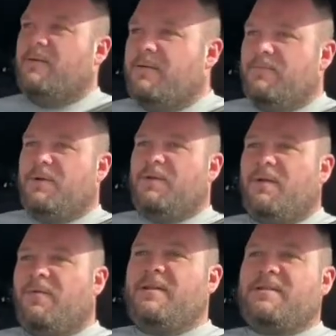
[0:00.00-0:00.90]
but
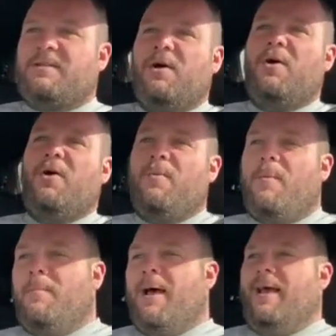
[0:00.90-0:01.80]
nothing that's gonna hurt my
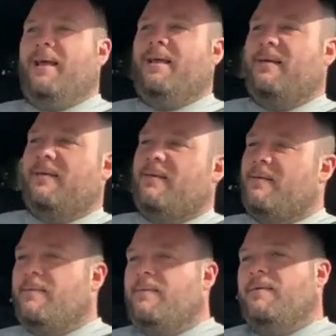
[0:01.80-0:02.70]
back.
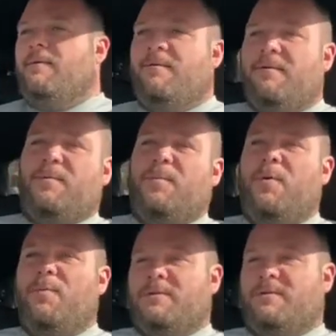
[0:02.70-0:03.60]
I'm gonna
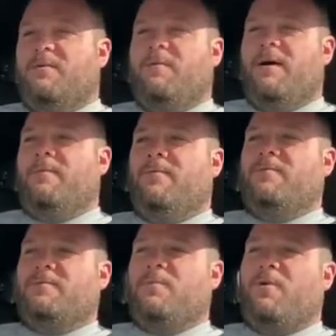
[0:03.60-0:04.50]
put myself out for
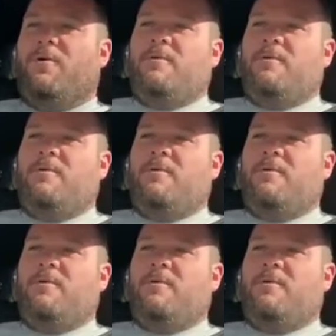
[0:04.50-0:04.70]
tomorrow.